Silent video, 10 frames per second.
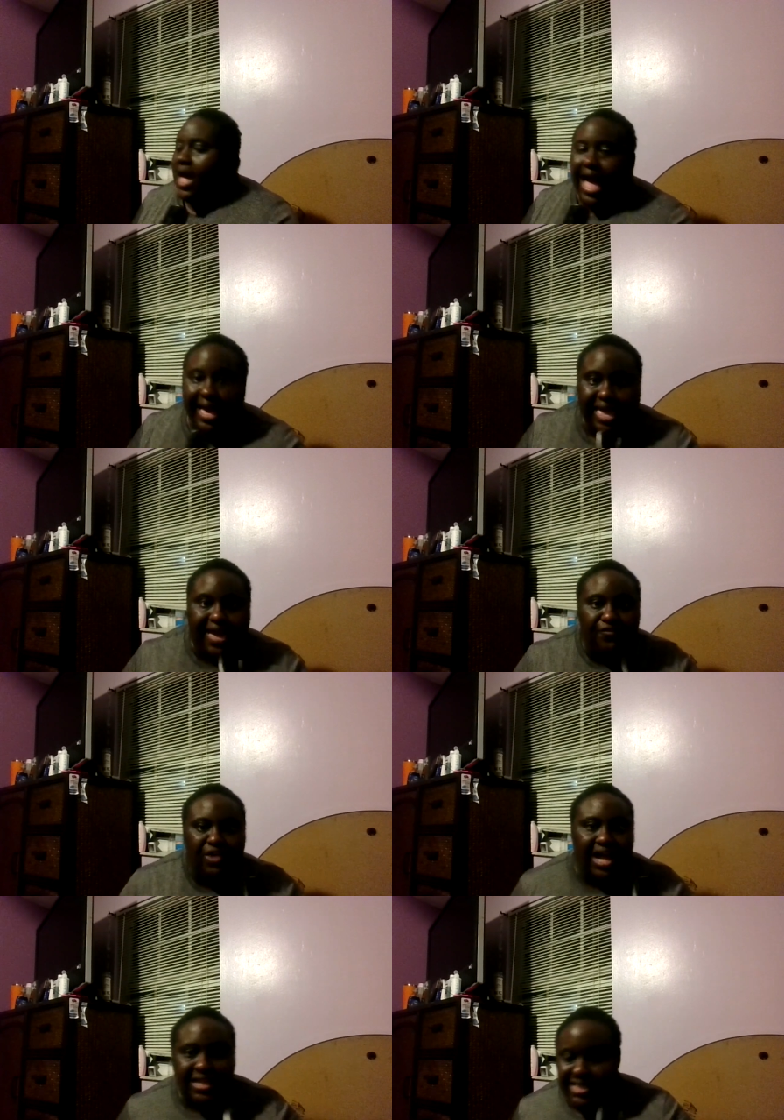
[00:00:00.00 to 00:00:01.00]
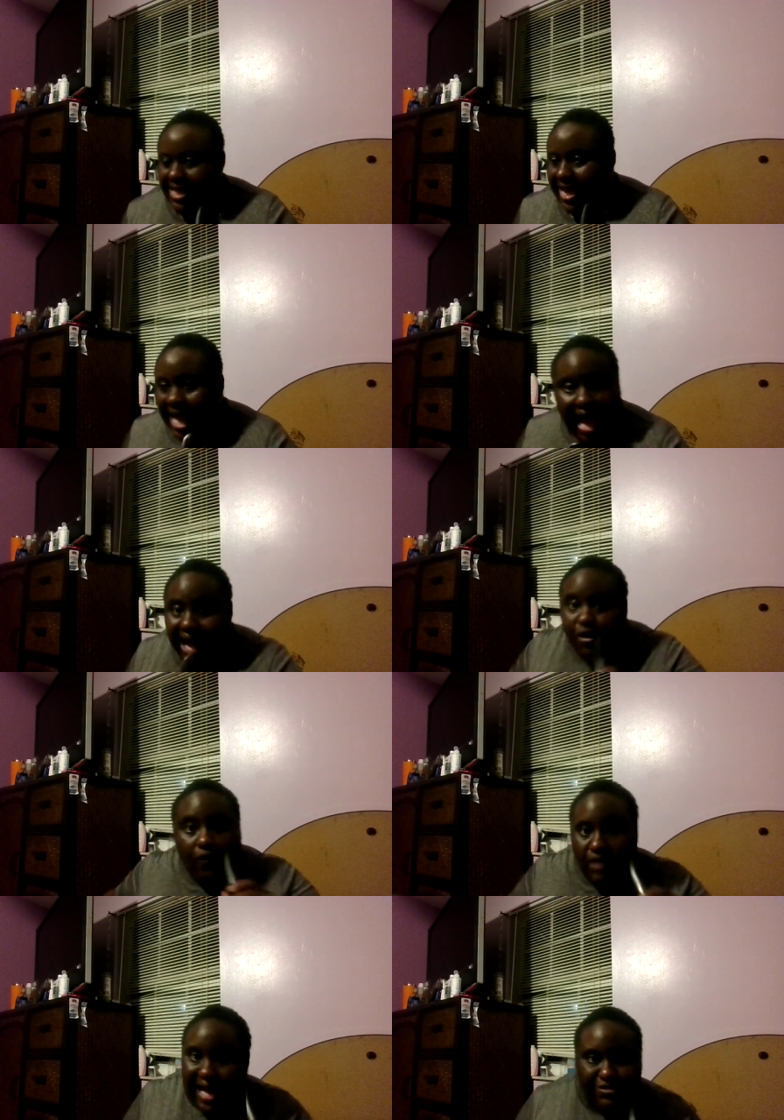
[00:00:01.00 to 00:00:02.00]
I can't find this, I can't, I
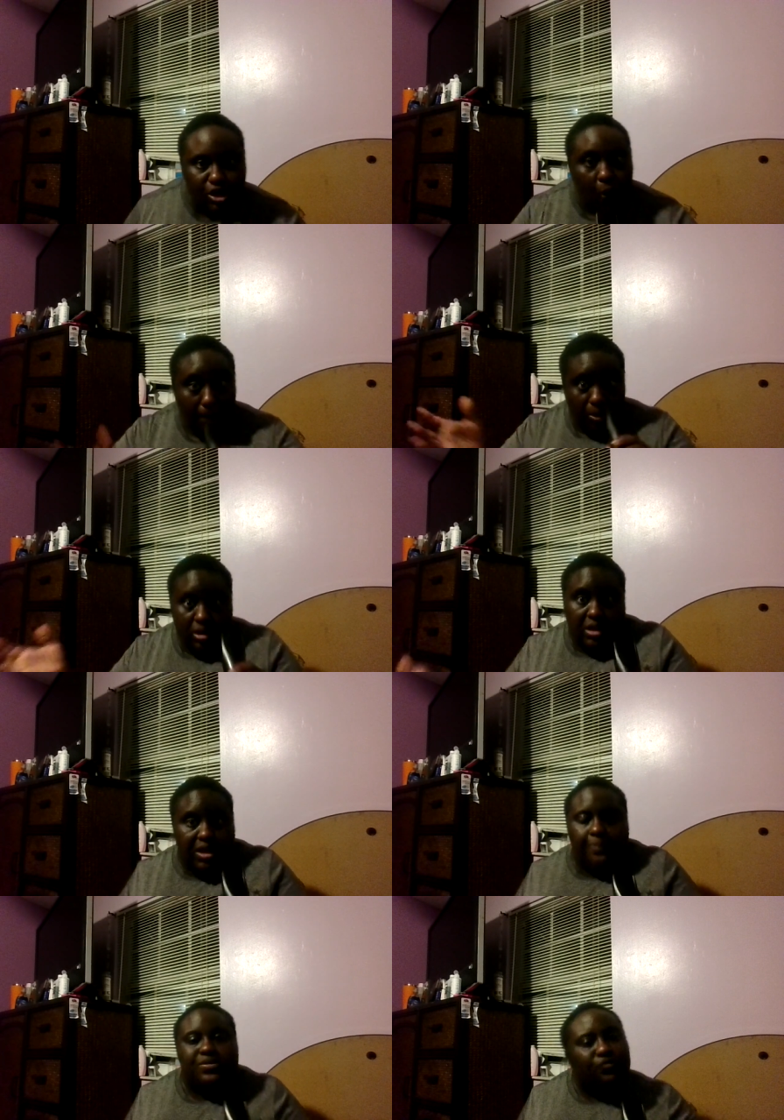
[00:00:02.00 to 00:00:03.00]
go, I have to go pull it up to